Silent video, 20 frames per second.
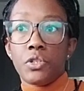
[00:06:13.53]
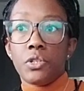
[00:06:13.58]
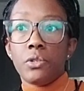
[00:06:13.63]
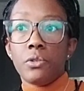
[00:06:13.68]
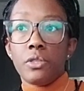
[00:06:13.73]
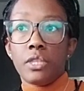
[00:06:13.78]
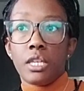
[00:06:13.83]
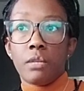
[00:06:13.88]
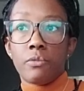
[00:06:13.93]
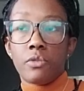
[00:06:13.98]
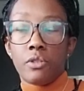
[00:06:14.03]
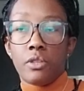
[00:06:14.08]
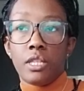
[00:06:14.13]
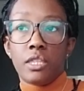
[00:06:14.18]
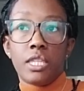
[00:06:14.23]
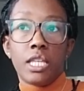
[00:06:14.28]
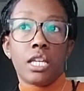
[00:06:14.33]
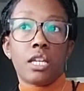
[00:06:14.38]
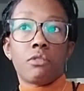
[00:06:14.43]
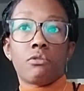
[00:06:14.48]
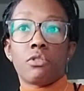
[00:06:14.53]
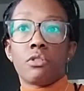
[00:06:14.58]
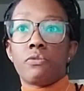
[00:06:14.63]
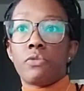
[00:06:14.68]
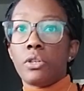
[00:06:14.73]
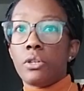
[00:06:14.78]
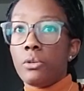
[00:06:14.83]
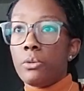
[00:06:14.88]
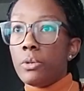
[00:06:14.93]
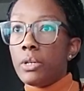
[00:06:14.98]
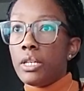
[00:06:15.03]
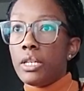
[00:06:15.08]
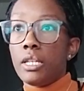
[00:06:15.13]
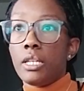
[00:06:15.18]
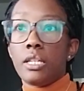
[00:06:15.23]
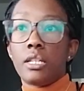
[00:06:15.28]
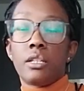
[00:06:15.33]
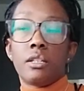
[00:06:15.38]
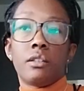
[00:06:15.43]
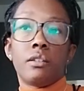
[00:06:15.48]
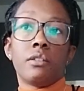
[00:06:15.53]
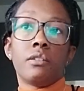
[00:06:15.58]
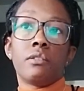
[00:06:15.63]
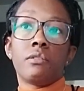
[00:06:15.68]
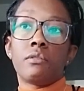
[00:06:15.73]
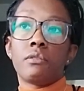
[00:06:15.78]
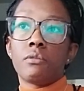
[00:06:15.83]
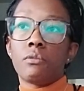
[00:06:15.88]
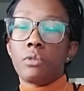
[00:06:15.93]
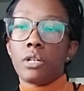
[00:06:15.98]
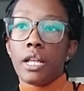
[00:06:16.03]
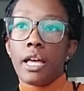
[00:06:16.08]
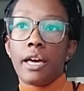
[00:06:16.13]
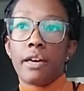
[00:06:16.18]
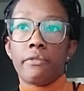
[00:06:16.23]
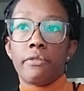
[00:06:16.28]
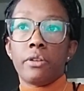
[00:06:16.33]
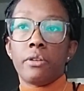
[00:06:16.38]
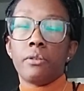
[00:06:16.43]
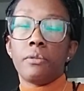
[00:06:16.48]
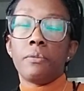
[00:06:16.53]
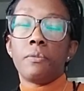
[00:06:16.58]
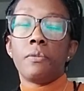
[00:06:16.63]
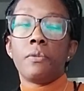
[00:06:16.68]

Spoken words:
to them so that they could review it and what have you.